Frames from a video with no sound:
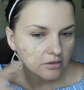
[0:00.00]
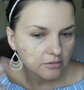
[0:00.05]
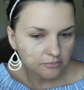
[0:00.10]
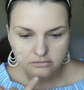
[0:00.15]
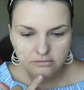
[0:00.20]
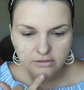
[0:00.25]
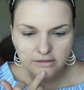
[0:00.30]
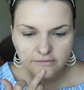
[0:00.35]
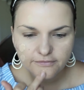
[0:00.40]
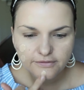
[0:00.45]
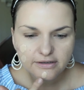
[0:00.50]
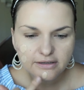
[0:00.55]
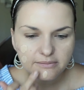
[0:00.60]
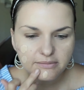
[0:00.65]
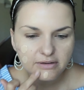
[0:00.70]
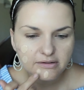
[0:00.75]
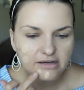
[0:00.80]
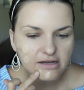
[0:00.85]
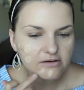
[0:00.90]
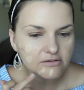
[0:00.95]
One thing
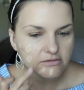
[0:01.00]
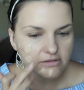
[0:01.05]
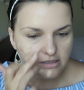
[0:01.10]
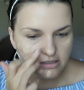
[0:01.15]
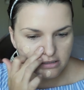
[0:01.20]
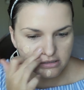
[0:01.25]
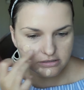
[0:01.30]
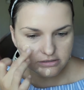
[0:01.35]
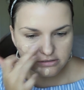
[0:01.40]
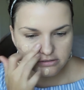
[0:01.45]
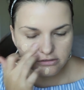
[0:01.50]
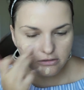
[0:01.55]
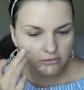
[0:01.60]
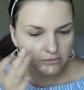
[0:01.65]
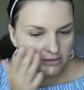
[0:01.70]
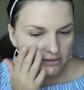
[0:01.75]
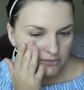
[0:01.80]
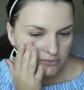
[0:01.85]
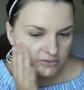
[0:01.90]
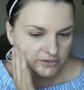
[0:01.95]
about it I don't like is so
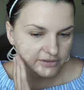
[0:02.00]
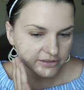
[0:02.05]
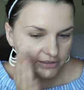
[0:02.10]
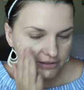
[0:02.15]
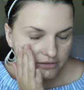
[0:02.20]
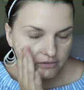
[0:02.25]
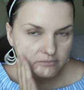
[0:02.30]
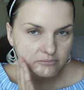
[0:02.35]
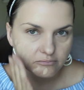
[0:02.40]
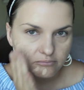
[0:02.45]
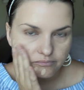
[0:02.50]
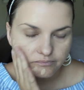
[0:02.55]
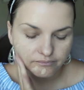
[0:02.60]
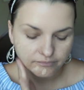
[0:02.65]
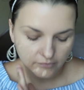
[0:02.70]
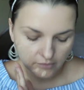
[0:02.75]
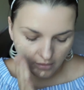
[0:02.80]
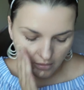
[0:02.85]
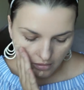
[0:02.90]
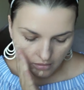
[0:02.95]
liquidy,
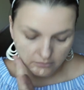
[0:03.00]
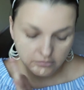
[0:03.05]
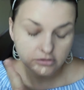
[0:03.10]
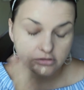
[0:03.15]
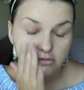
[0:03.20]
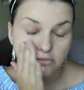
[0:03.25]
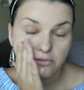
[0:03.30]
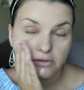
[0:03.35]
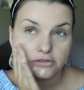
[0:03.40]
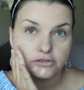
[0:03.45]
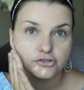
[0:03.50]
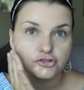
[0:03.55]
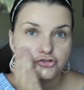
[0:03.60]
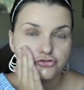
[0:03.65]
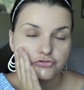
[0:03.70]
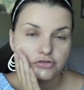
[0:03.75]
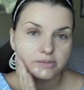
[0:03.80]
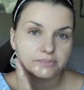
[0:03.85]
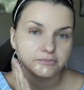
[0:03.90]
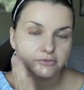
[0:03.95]
because I already
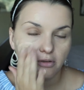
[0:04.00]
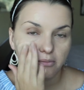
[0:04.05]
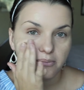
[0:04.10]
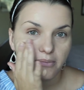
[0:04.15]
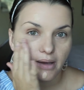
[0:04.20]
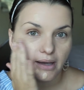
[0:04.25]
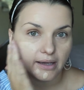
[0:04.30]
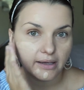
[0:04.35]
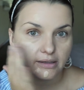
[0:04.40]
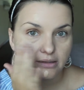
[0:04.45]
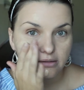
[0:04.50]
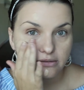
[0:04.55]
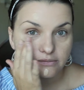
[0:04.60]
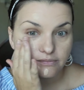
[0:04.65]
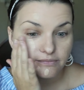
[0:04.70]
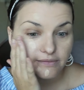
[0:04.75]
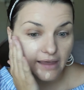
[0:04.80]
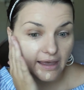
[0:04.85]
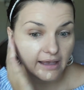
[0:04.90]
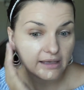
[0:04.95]
dripped on my
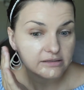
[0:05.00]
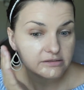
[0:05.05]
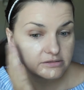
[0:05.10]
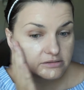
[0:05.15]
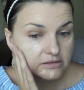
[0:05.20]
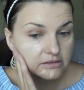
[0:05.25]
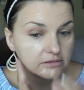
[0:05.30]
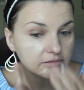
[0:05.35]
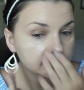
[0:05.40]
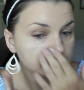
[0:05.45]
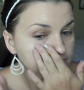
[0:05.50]
desk.